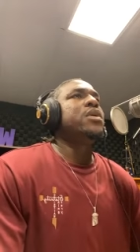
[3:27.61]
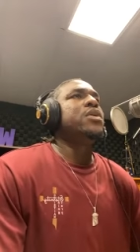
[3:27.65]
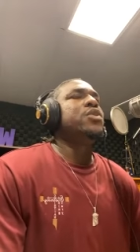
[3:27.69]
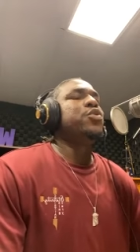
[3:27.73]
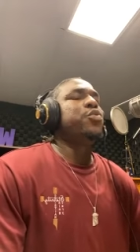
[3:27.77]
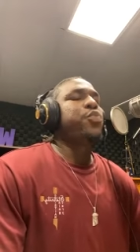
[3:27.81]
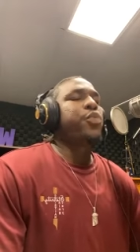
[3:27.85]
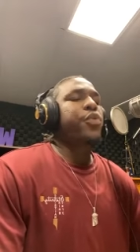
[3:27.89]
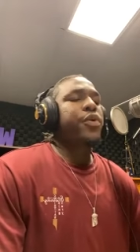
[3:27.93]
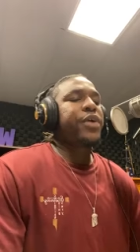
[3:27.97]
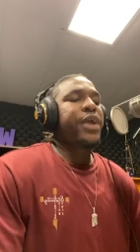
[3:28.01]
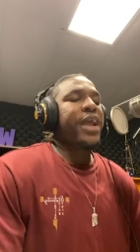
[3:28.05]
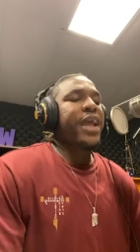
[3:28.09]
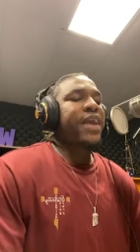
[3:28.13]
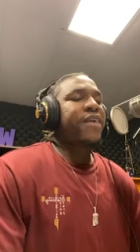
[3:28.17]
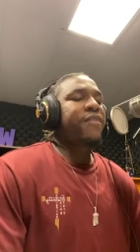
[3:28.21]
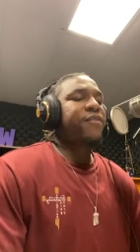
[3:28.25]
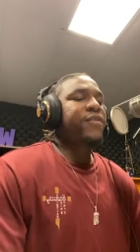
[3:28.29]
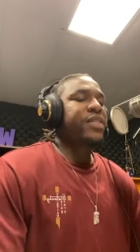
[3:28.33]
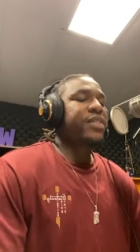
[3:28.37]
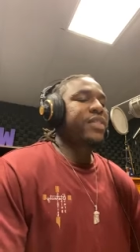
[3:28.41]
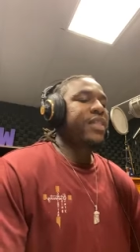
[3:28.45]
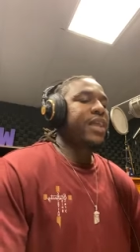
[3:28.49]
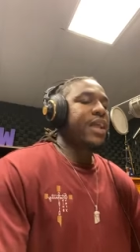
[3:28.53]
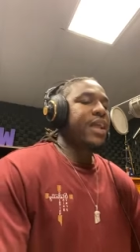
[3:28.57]
the word
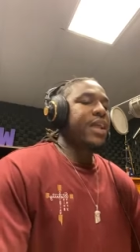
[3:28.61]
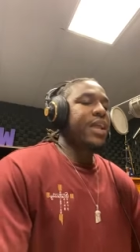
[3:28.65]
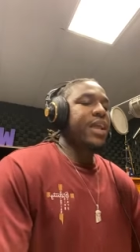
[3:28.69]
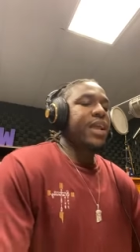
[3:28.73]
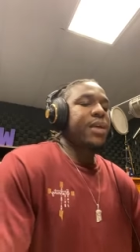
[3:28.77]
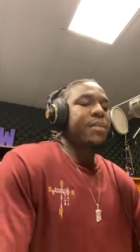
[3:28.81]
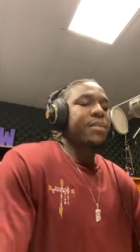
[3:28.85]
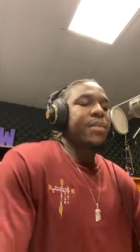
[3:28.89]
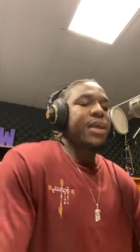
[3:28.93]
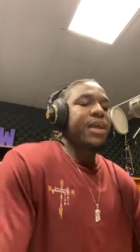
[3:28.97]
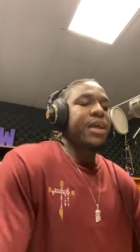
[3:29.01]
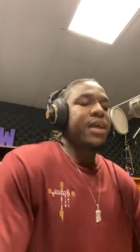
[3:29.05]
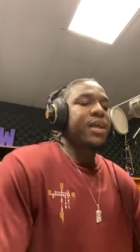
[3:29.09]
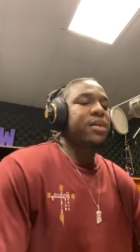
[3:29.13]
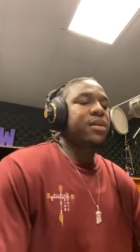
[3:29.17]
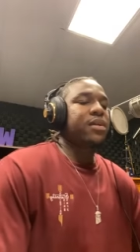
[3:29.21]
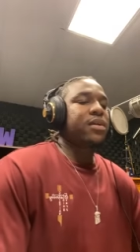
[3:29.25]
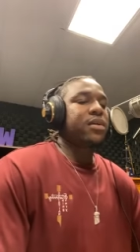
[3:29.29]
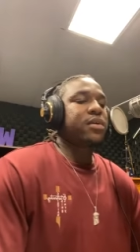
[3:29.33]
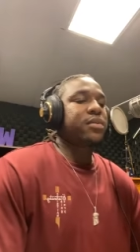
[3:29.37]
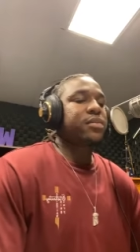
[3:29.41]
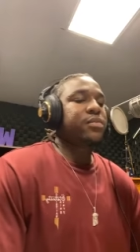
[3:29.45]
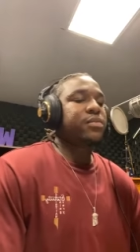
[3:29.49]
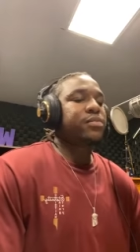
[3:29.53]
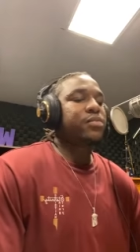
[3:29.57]
everything amen
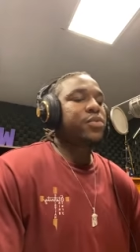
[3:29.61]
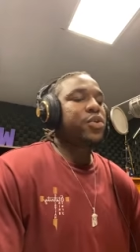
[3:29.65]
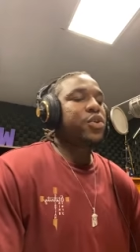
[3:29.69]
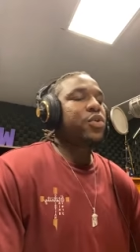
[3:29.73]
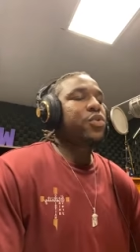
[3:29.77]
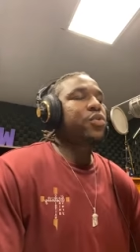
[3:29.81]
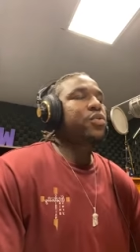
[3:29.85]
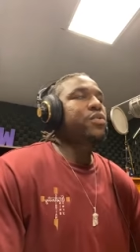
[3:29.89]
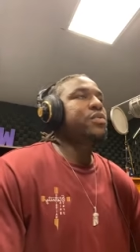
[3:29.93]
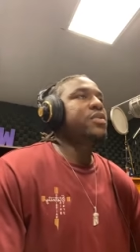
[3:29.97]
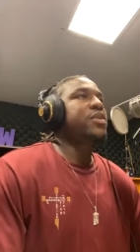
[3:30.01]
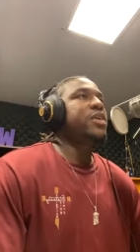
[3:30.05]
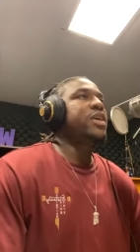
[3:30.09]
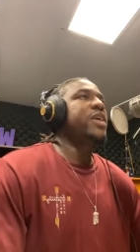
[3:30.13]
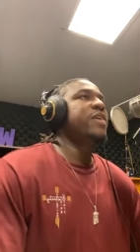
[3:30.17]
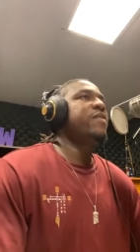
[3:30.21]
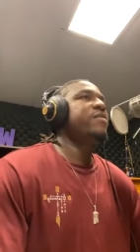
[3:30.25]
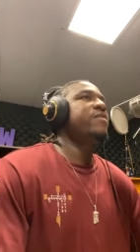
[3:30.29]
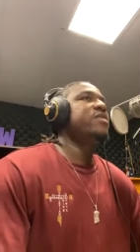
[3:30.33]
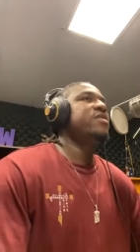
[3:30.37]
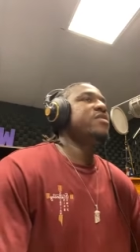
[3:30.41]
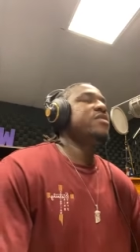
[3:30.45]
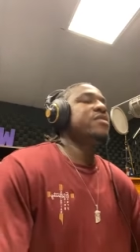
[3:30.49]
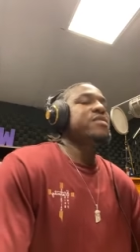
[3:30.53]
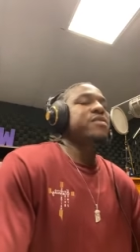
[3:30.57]
um, you know the
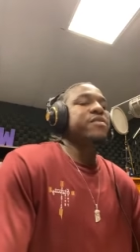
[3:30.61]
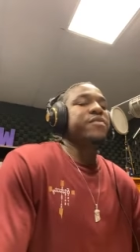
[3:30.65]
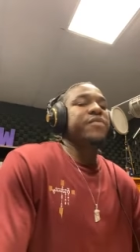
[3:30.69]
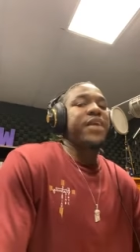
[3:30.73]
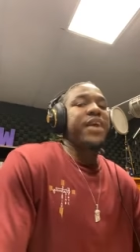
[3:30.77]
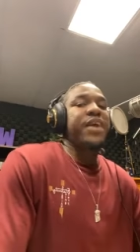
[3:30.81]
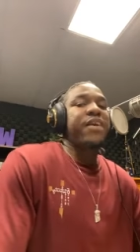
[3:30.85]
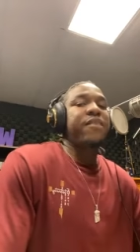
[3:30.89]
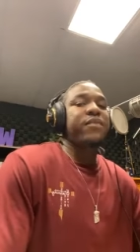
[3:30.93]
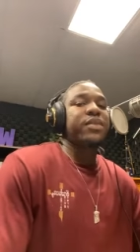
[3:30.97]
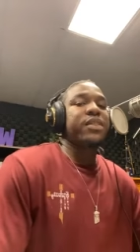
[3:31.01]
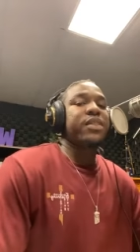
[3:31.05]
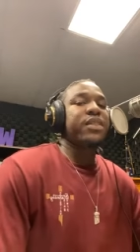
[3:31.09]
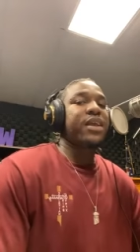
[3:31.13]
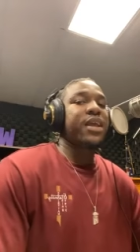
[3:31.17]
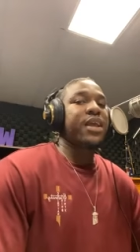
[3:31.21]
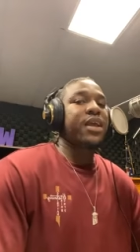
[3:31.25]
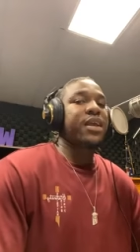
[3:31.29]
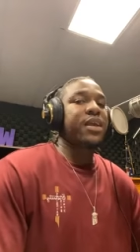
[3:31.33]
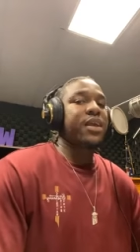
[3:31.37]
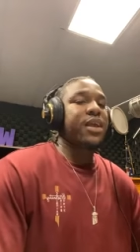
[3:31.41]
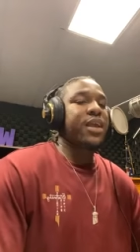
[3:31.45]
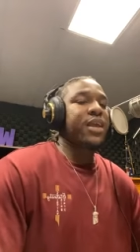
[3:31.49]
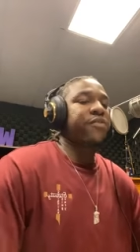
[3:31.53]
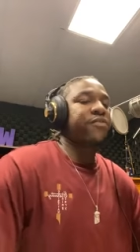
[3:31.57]
emphasis of
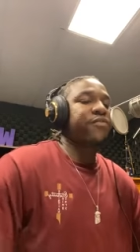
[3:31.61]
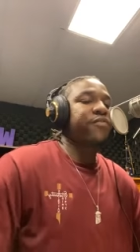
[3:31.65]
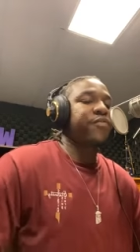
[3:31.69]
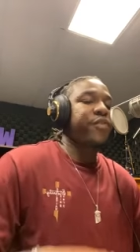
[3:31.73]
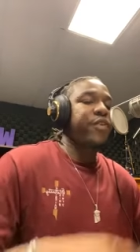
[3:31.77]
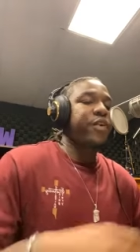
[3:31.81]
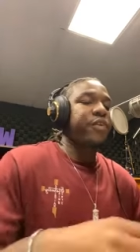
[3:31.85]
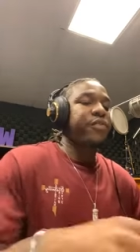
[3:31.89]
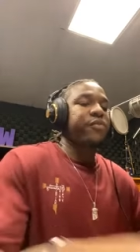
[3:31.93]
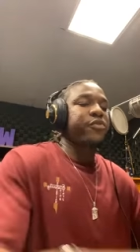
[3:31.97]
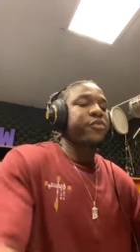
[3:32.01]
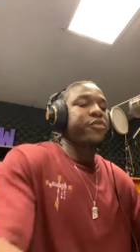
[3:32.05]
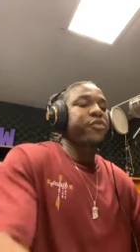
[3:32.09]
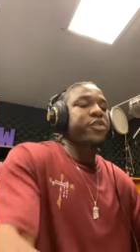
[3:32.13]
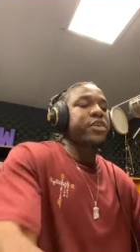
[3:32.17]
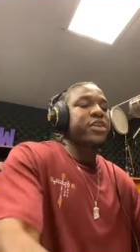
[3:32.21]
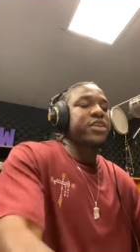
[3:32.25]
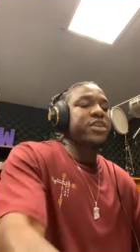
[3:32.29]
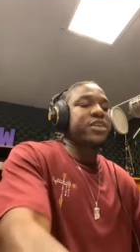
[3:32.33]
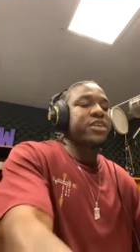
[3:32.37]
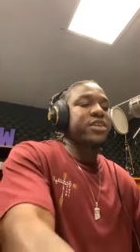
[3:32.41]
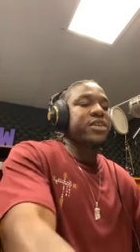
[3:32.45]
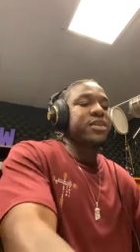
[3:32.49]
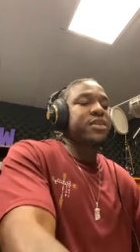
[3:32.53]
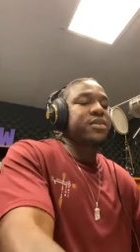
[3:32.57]
everything in front of
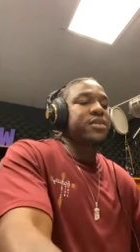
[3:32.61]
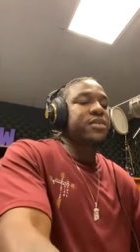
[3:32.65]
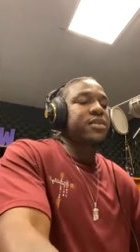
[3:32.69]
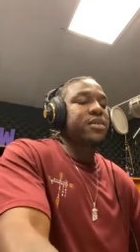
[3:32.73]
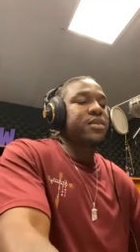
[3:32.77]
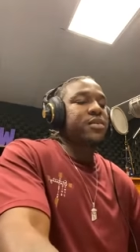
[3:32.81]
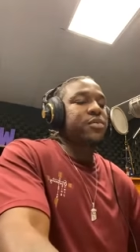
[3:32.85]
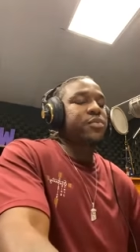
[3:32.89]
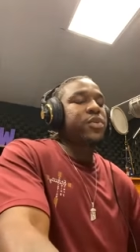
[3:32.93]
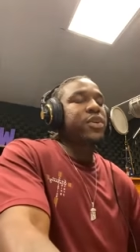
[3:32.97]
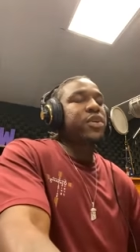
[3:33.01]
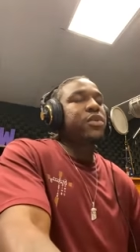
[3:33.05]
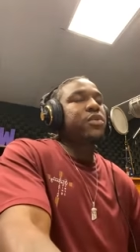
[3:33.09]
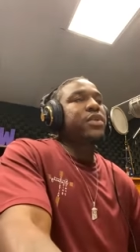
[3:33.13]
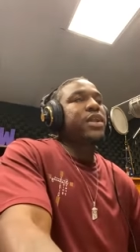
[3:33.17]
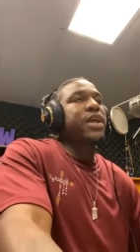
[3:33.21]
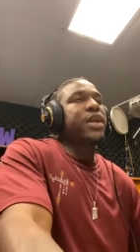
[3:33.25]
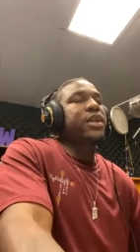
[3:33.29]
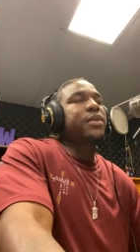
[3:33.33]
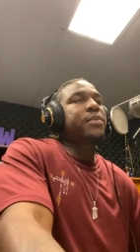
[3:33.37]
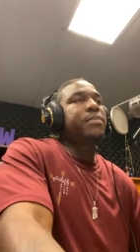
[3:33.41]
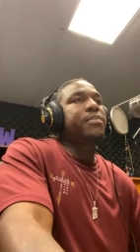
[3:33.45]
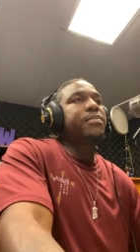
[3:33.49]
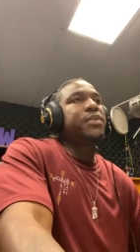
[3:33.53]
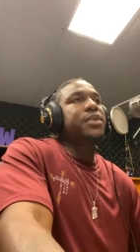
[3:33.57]
Christian uh, we know
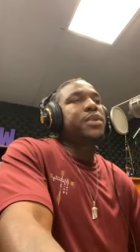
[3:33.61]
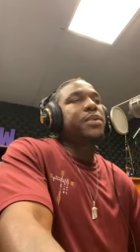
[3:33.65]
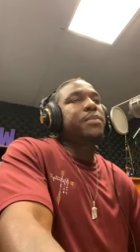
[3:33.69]
that the,